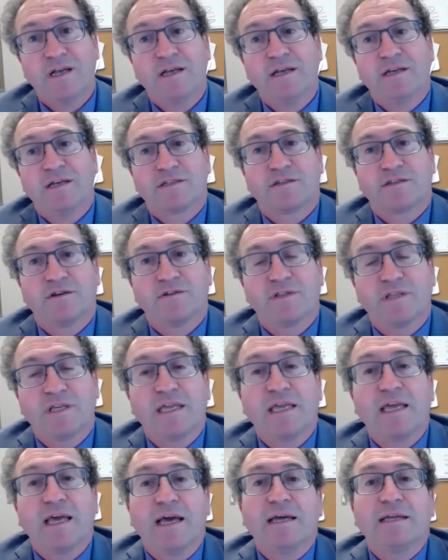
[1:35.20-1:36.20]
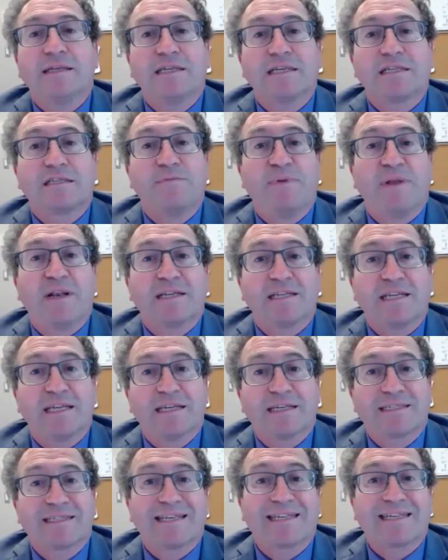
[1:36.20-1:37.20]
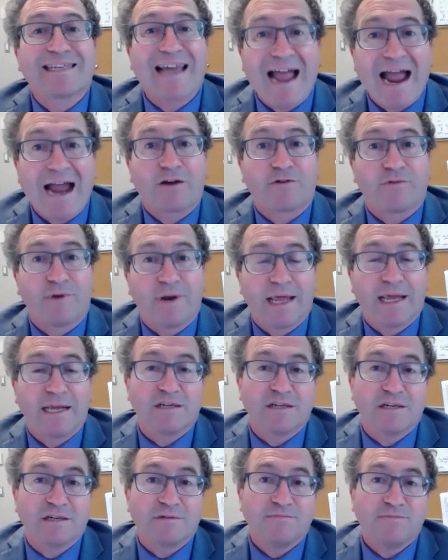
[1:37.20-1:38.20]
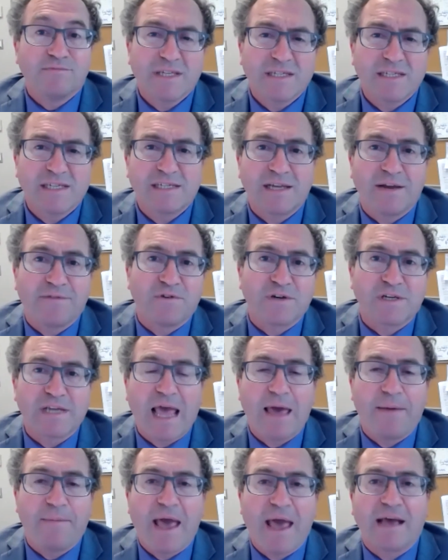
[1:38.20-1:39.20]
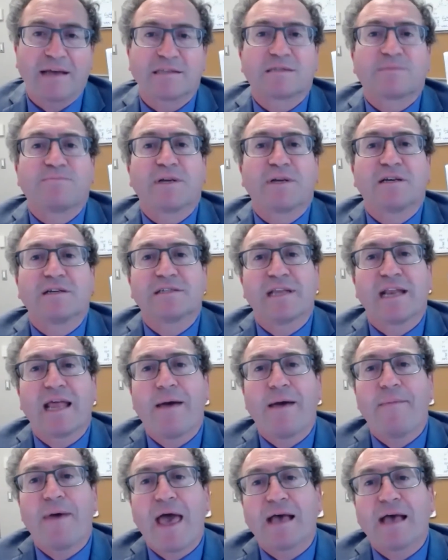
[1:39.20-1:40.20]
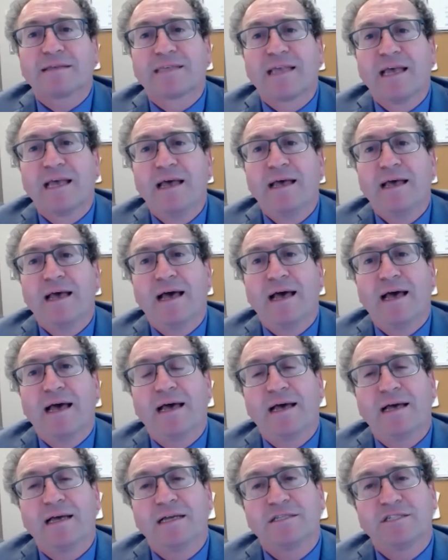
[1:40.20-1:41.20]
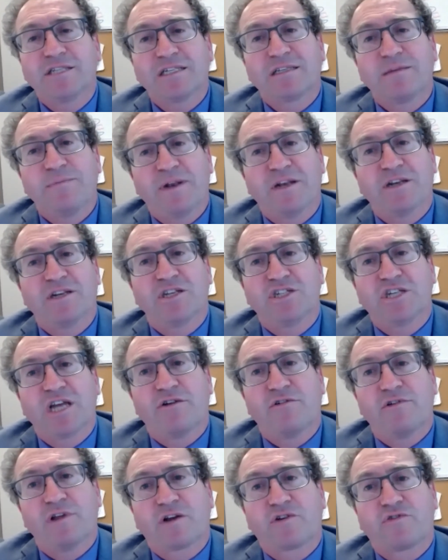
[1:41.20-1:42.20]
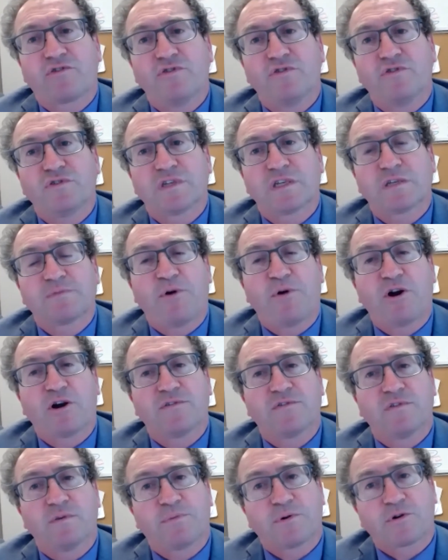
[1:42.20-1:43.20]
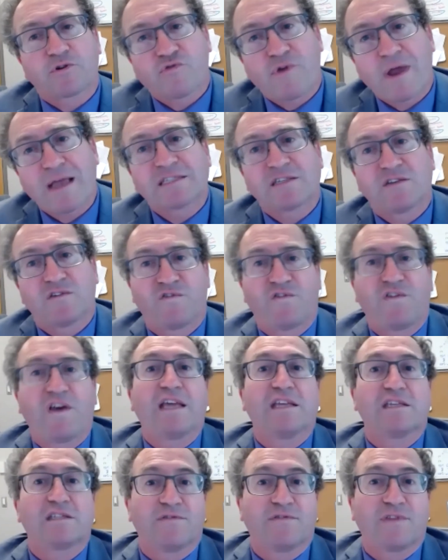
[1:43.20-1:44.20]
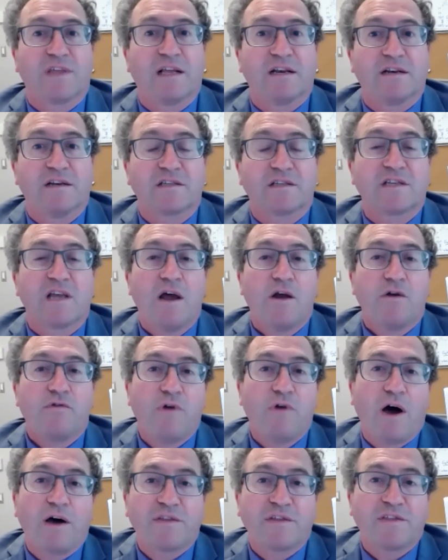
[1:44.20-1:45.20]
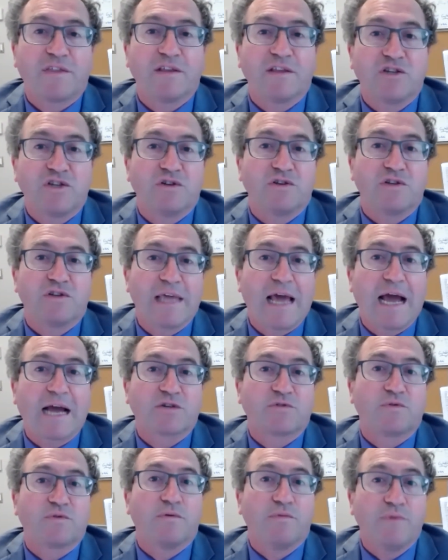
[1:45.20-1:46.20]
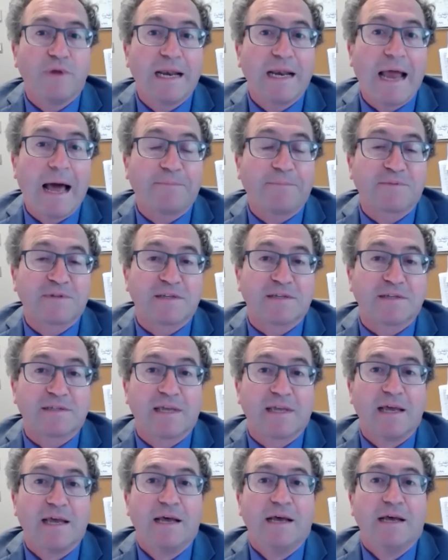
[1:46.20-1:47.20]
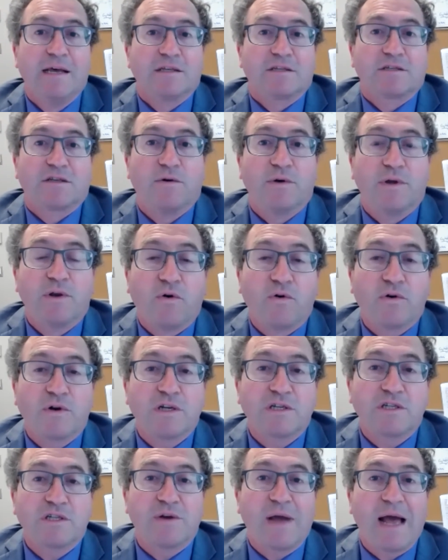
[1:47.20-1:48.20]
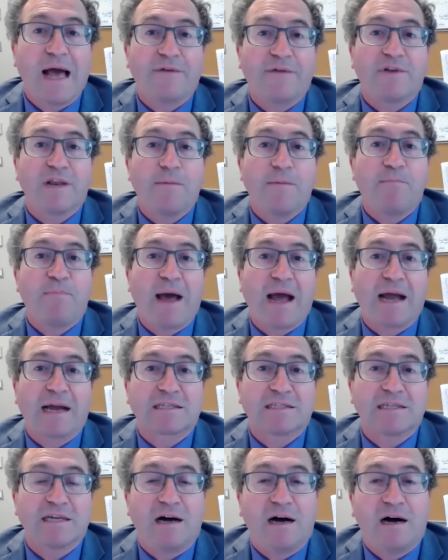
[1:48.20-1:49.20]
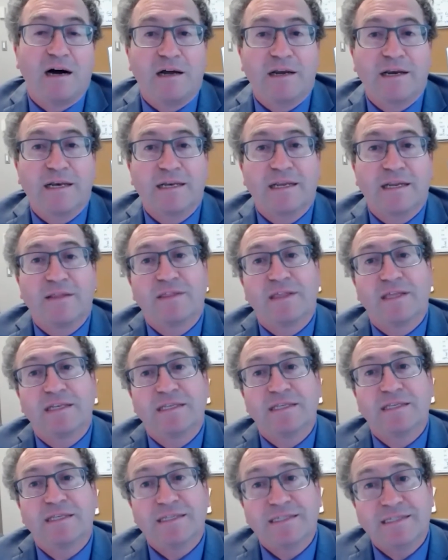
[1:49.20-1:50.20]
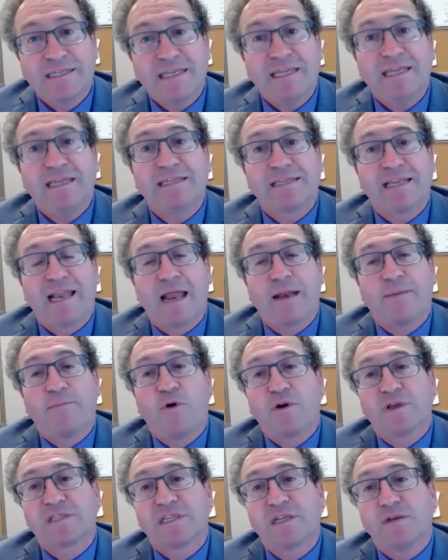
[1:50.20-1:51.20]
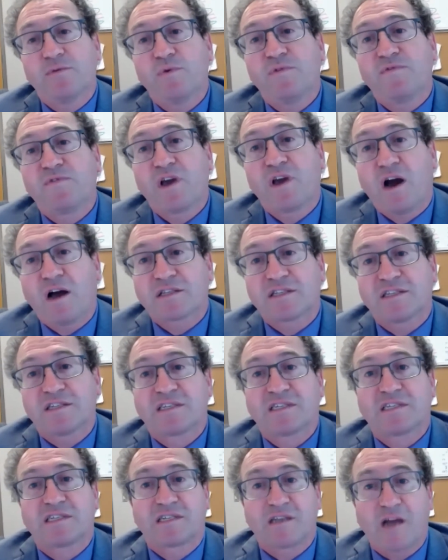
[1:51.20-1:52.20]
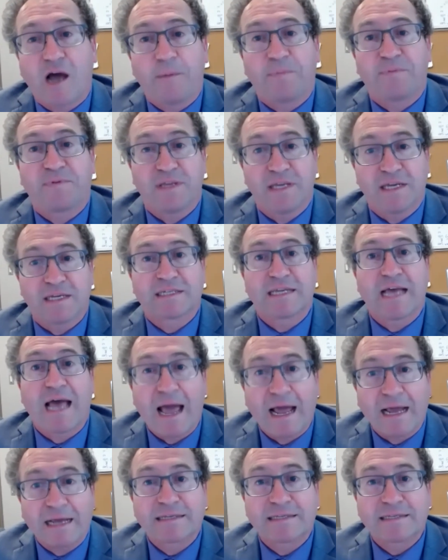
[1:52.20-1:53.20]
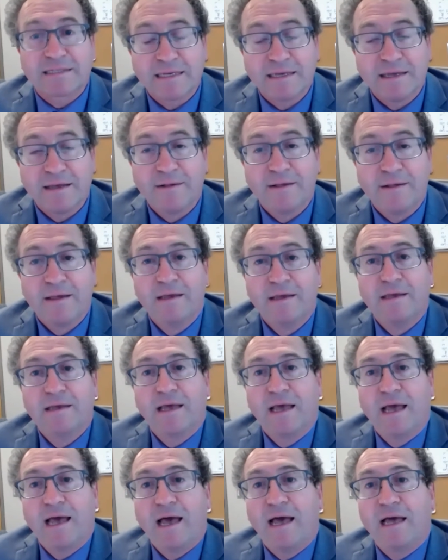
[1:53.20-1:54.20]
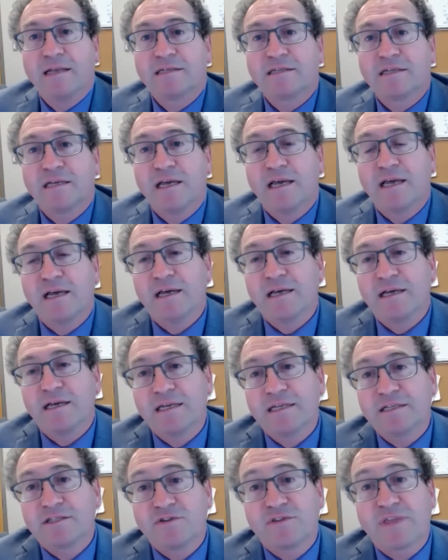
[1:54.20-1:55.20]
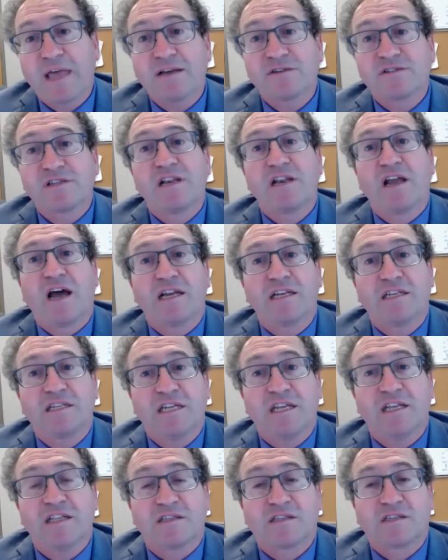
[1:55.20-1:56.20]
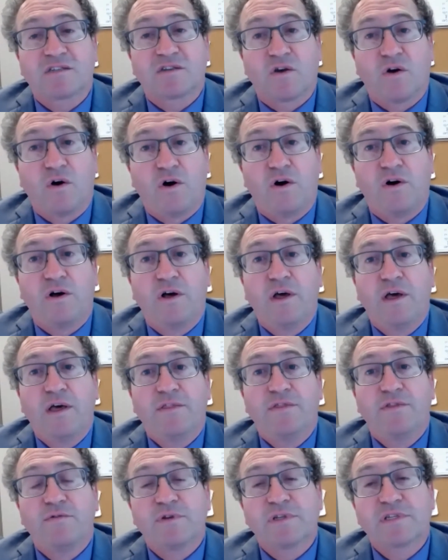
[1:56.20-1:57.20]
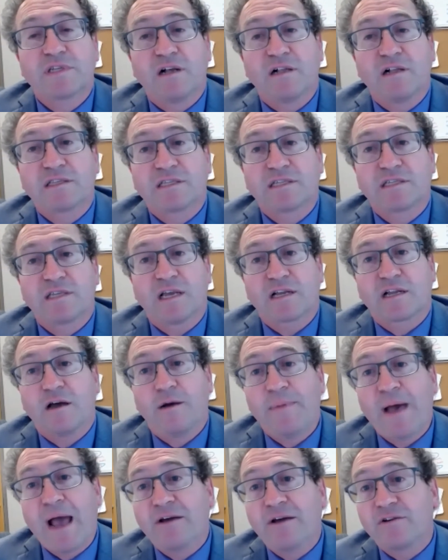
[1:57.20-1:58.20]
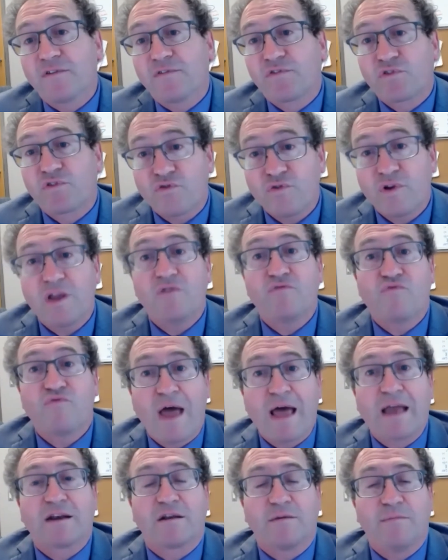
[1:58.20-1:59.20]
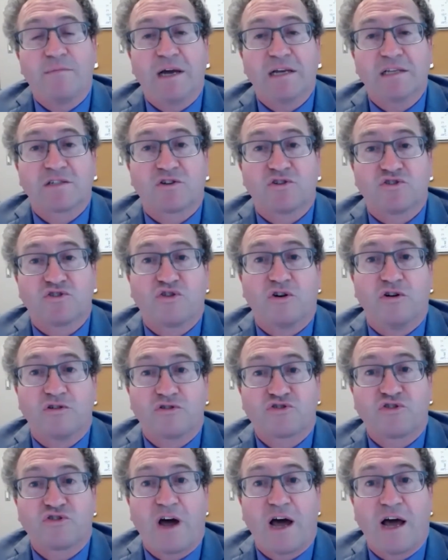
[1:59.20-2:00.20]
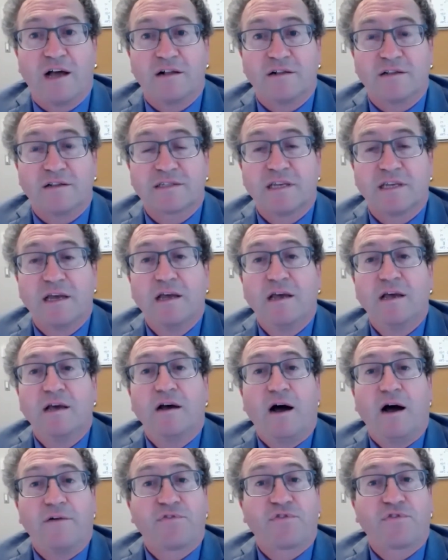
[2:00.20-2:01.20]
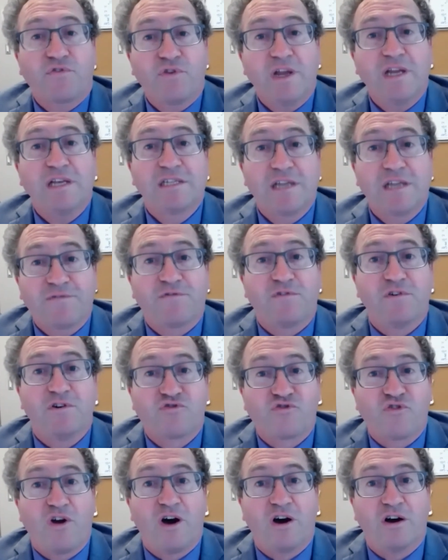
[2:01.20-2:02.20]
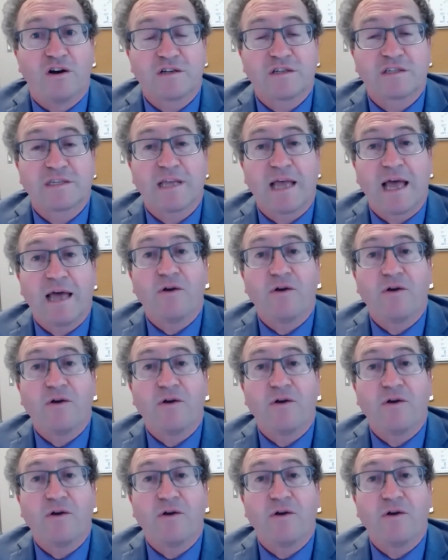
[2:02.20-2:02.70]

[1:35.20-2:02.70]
So the disability is attack-related. This is different to MS because in MS, disability generally accrues as part of the progressive phase of the illness rather than due to the actual relapses. So in order to have an impact on the disease in NMOSD, we've got to stop the attacks. And 2019 saw the results come out of 3 randomized controlled trials of 3 different drugs, and